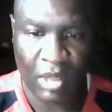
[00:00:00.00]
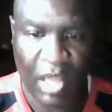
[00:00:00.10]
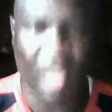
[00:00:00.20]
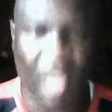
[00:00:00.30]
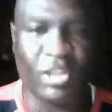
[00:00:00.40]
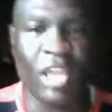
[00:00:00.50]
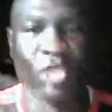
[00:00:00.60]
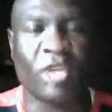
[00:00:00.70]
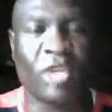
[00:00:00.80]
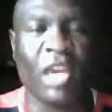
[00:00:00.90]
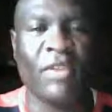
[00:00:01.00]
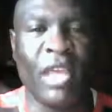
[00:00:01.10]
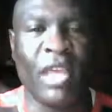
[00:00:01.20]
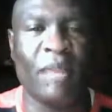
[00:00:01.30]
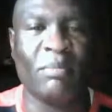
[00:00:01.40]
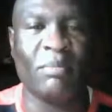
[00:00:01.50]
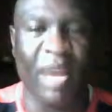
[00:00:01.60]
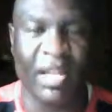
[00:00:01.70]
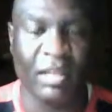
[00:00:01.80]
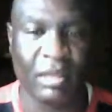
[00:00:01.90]
And then you give him
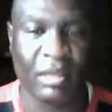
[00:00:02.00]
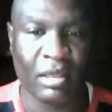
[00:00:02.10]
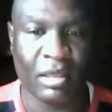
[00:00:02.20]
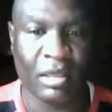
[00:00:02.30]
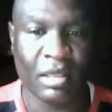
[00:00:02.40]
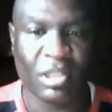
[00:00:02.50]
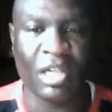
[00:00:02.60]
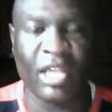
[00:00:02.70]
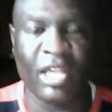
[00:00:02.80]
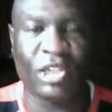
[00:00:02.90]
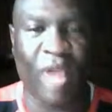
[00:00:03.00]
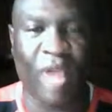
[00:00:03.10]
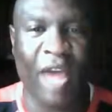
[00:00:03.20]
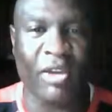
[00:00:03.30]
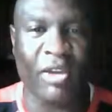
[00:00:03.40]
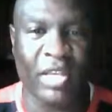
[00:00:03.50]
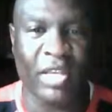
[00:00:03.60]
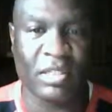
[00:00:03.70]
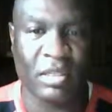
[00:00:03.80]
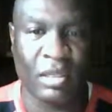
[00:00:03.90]
money to let you out of
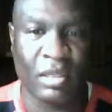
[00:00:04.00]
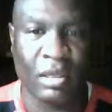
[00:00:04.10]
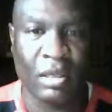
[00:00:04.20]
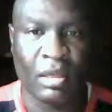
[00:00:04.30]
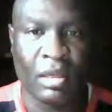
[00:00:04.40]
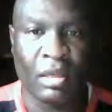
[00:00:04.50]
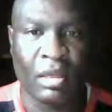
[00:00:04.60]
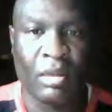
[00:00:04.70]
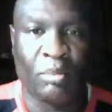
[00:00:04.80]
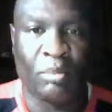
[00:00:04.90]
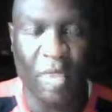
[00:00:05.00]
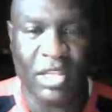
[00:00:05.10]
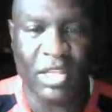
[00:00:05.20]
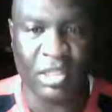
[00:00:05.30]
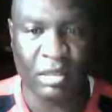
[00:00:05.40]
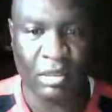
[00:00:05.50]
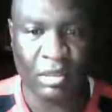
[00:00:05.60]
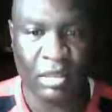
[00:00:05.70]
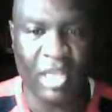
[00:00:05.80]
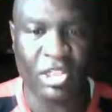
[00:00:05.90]
his prison, his